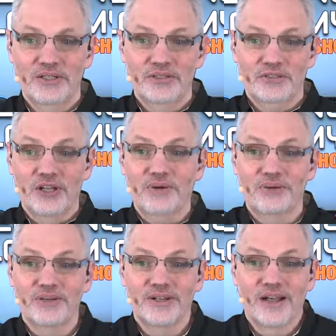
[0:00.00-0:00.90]
So
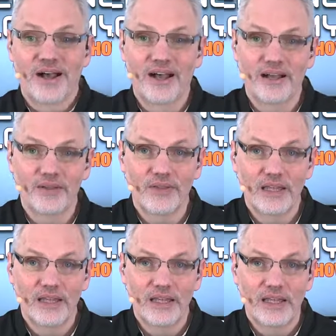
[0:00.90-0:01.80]
uh,
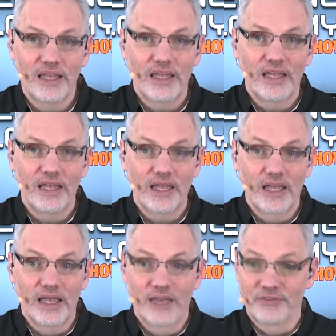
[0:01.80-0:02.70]

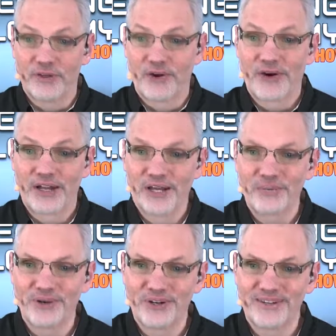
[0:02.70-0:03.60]
if there aren't any
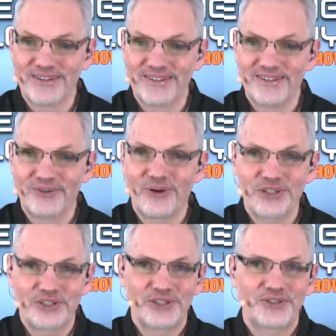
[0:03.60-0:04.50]
more
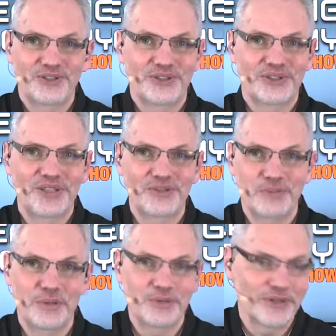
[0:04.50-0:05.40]
questions or things
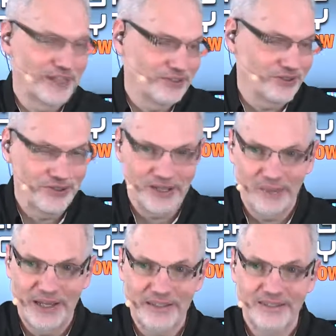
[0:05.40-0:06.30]
people would like to talk
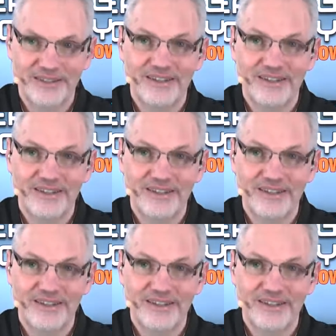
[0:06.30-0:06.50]
about,